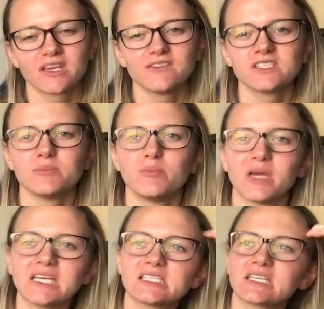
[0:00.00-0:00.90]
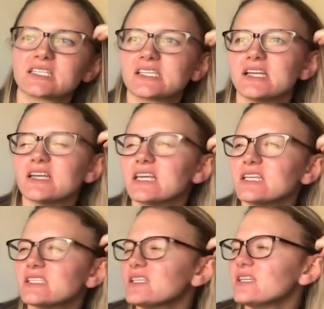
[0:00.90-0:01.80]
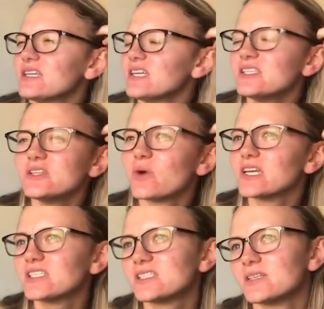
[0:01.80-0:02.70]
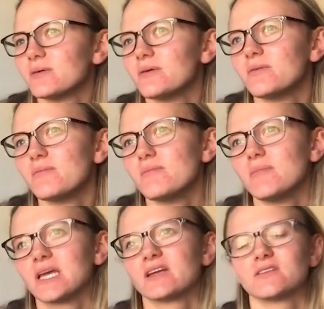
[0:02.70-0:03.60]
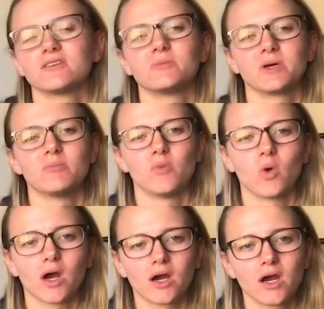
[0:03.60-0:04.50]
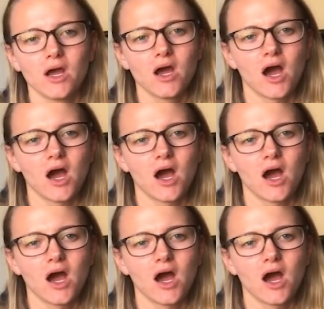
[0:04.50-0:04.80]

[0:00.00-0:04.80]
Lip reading: give some basics and easy ways to make it a little bit more